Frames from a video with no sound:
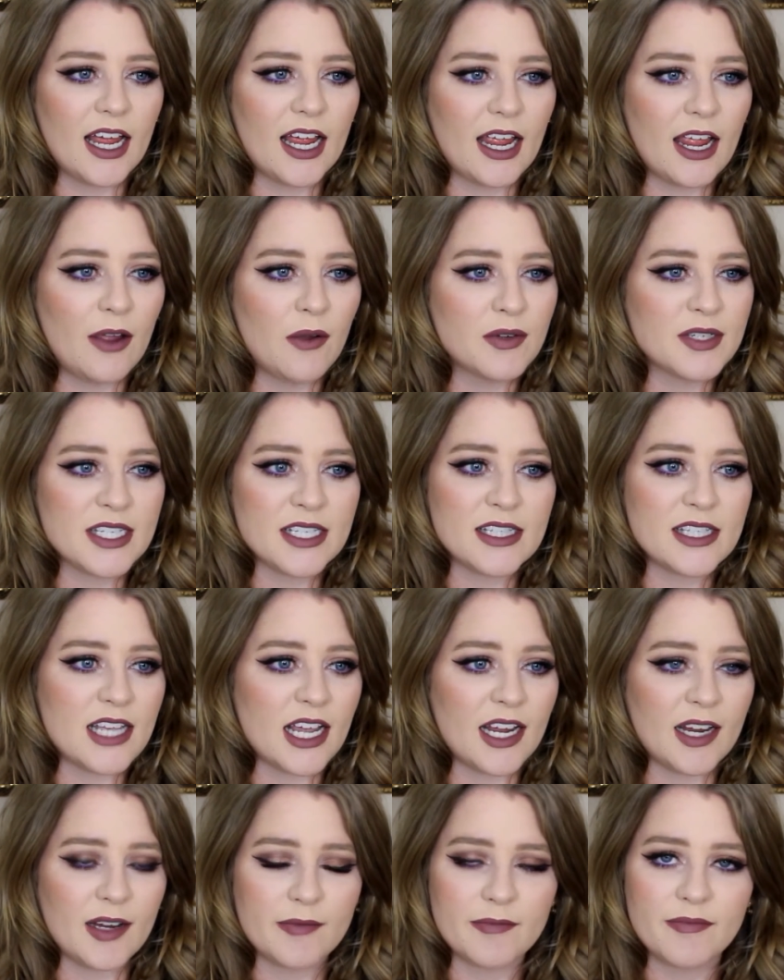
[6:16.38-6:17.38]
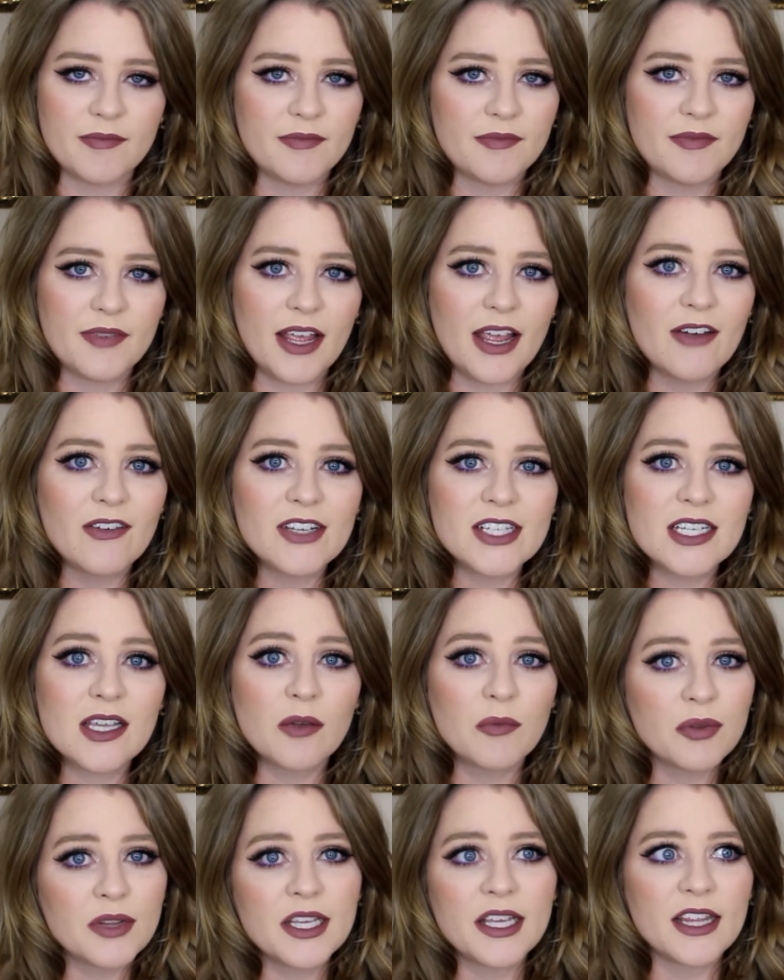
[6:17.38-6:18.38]
it was insane. It was
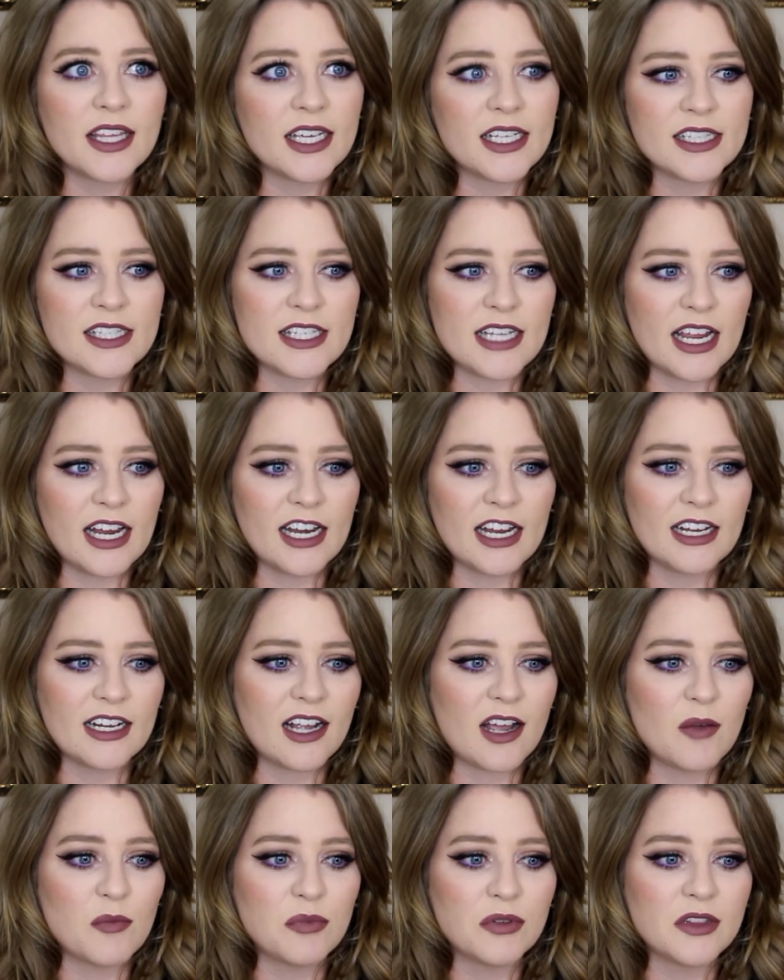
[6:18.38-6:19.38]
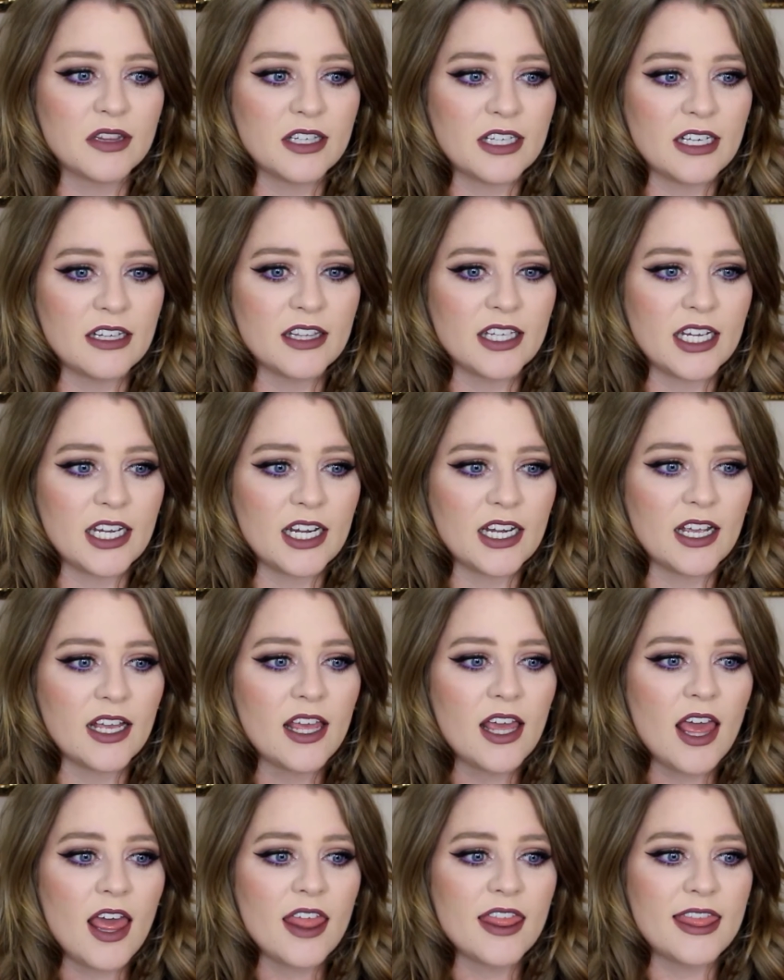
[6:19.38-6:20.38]
completely insane and completely
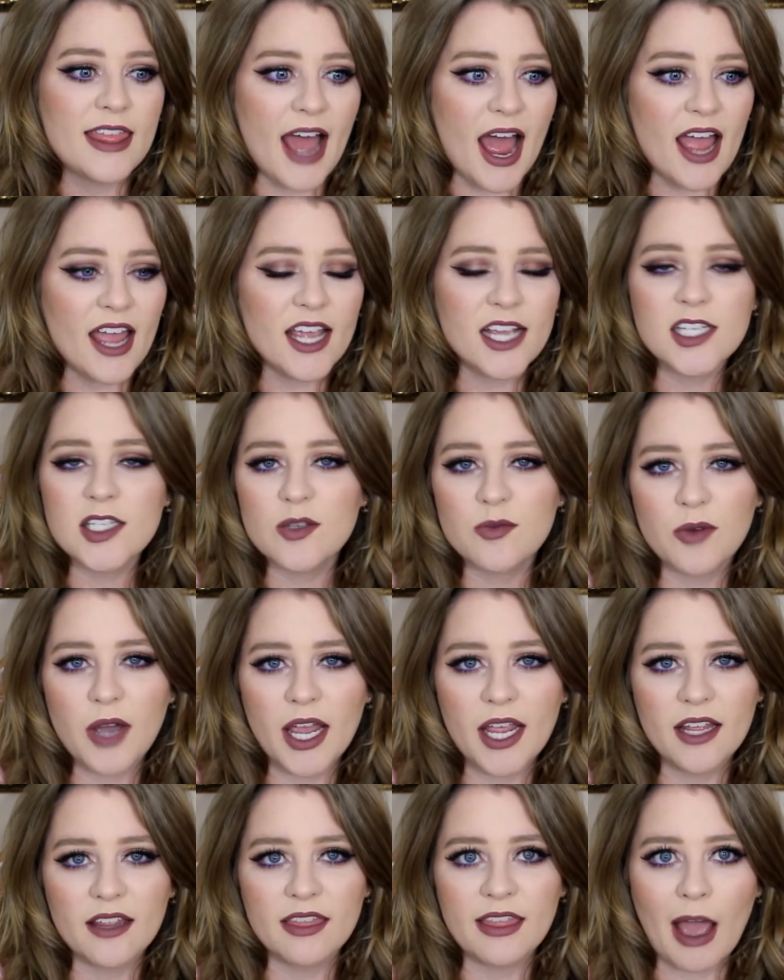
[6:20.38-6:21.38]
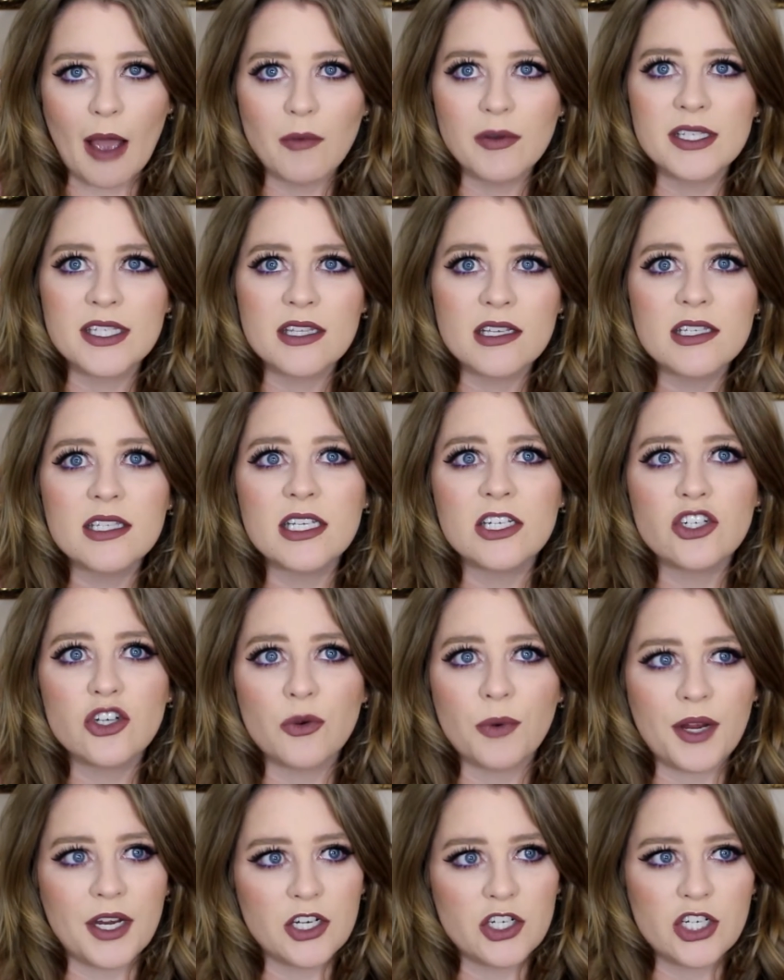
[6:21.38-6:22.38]
that is when that was the
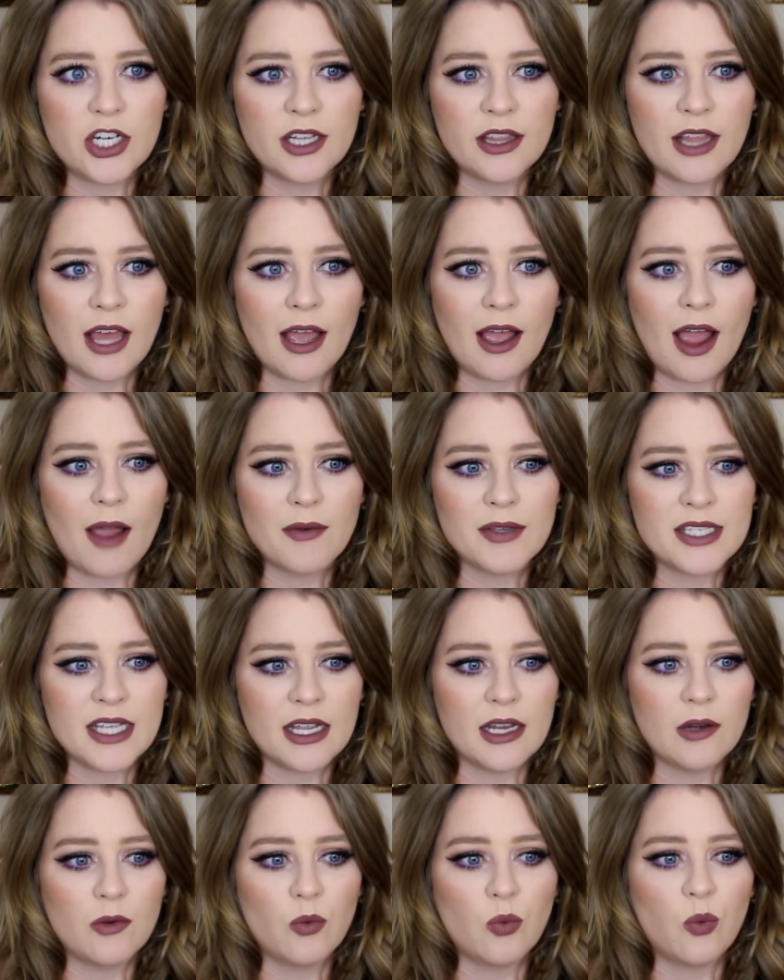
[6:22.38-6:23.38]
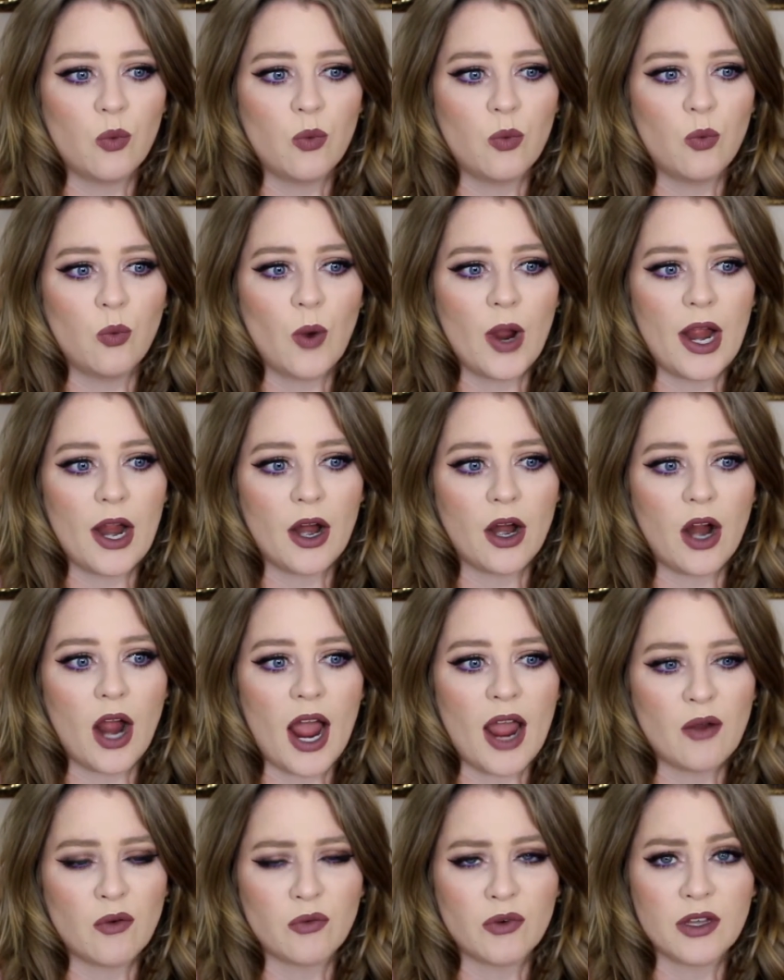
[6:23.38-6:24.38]
situation that I was in where
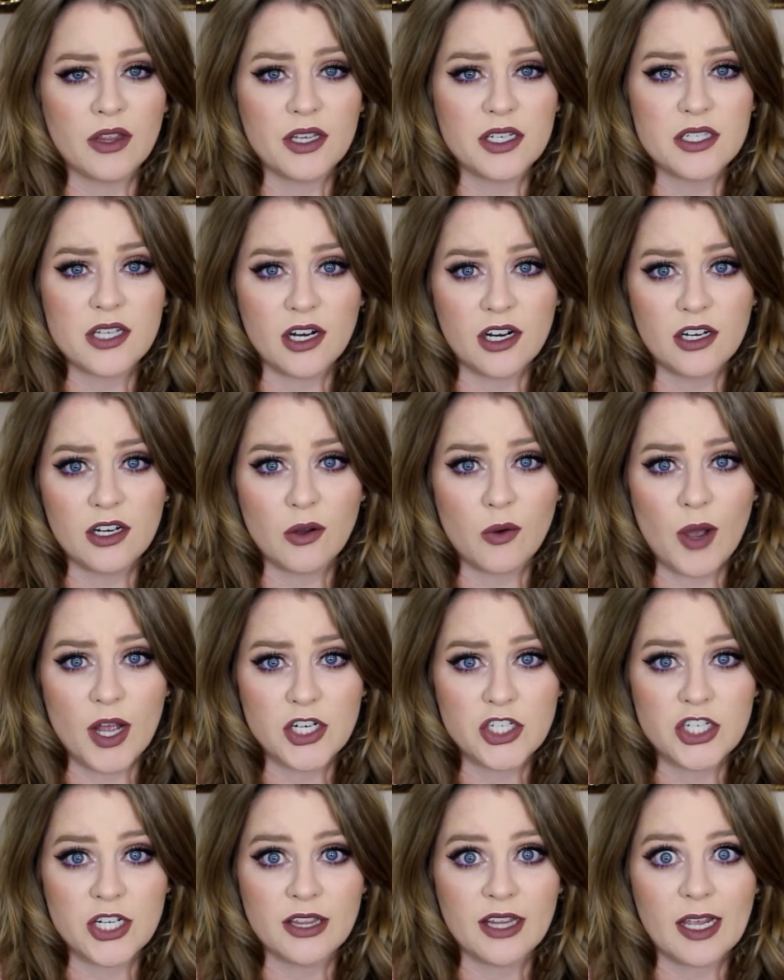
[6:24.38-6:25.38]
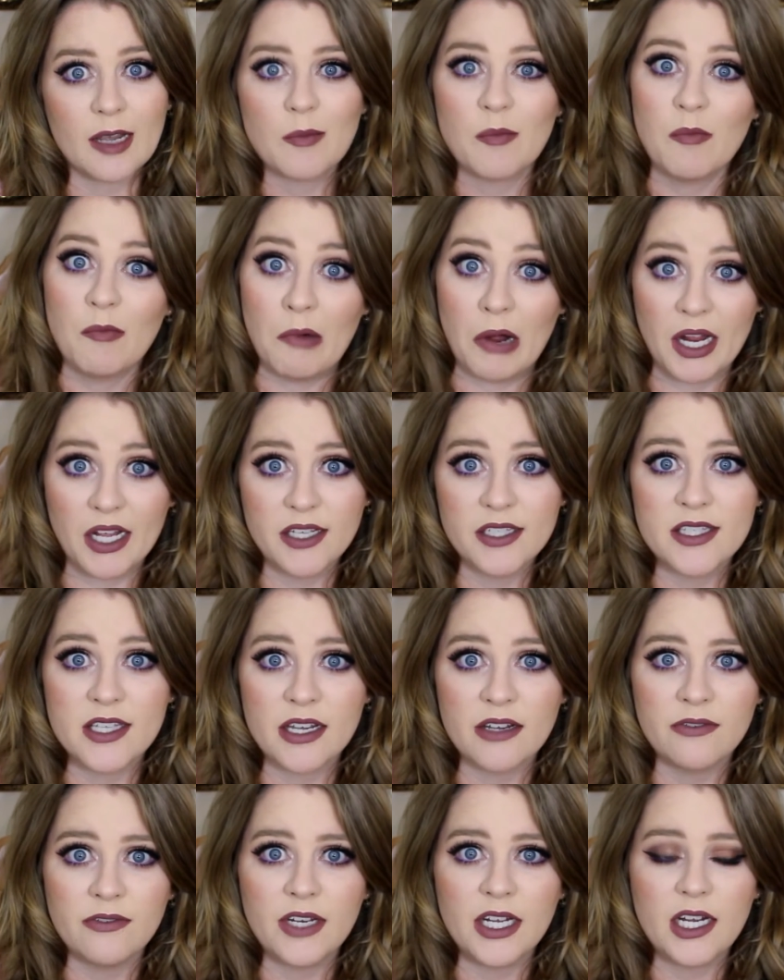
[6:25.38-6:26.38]
I really started to question like my
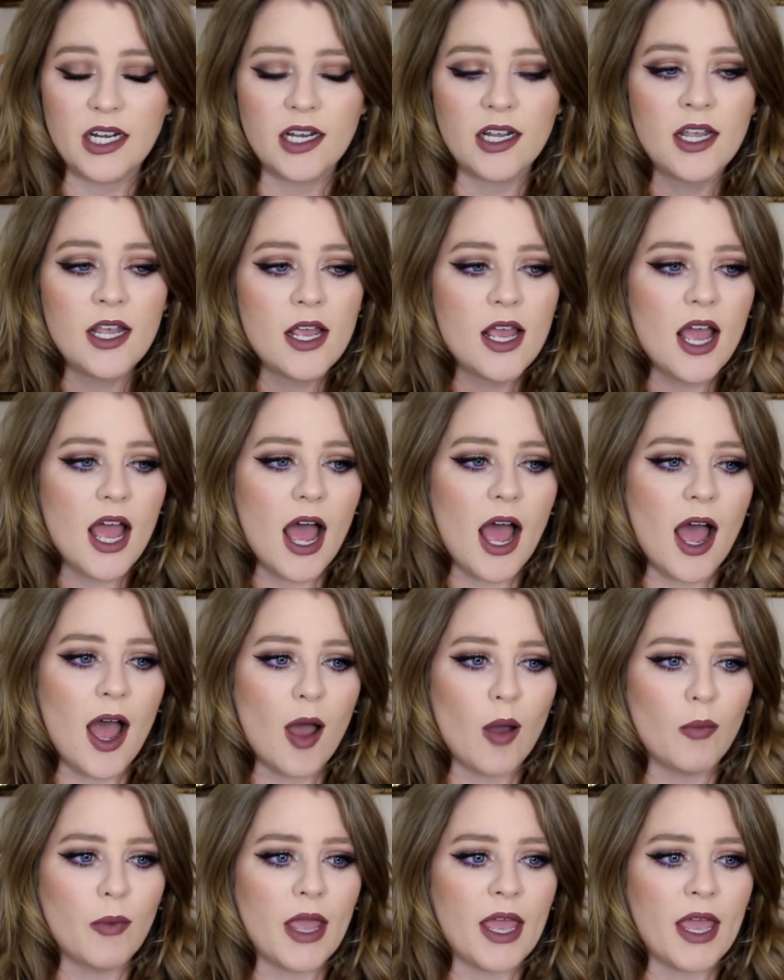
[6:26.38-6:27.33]
safety um,